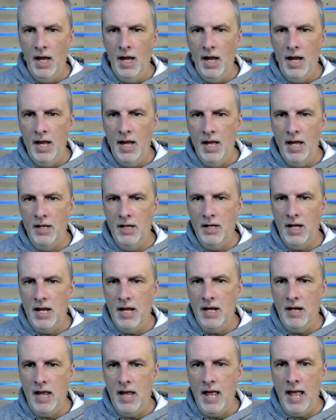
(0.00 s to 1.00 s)
And
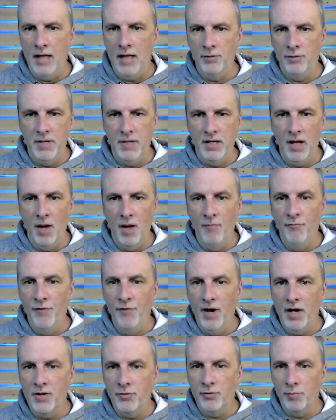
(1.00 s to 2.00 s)
it has become
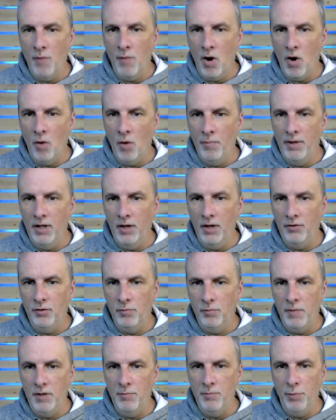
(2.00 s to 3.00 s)
very small because
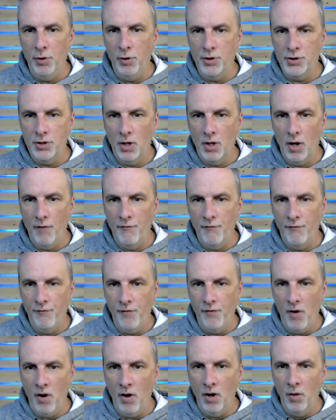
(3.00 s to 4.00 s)
it's been pushed
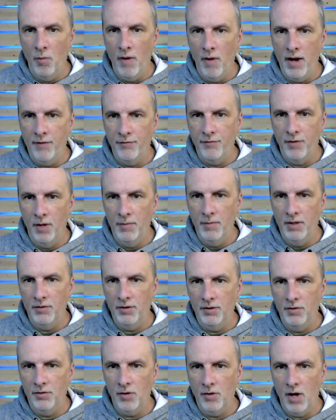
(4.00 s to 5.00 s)
far away from
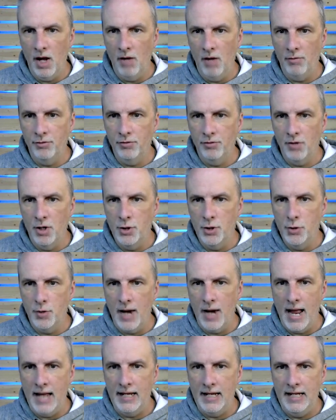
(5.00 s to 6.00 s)
us. And so I will start
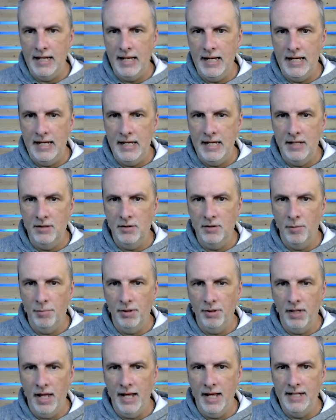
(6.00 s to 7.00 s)
dragging it into
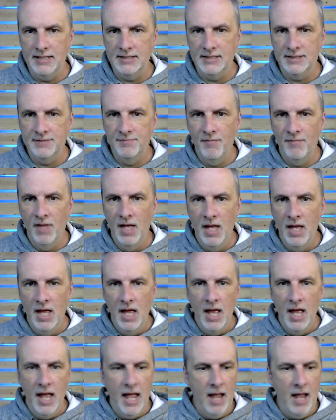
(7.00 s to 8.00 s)
place.
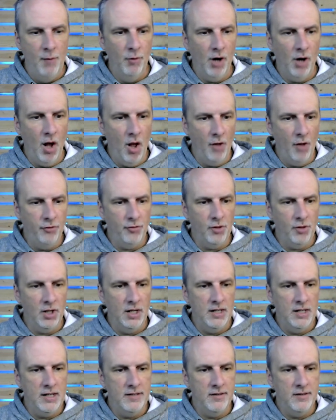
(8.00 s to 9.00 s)
And we're also
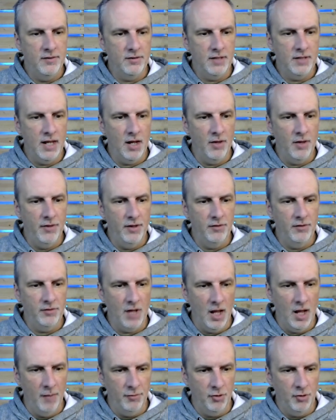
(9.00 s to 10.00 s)
going to need to scale this
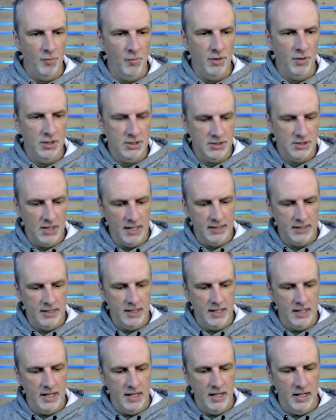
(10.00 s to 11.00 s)
up. So I'm going to select
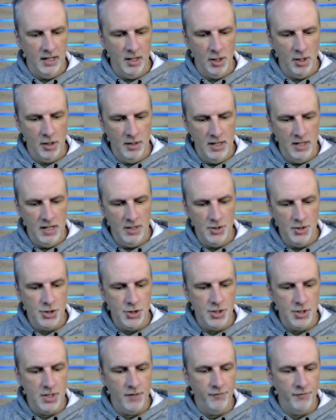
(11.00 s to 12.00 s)
it again and I'm going to hit
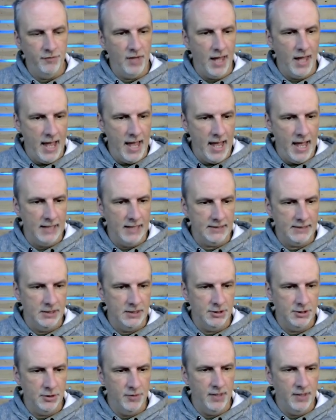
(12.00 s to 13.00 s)
Shift S
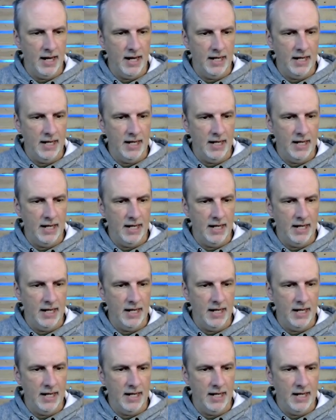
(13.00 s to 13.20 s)
so that I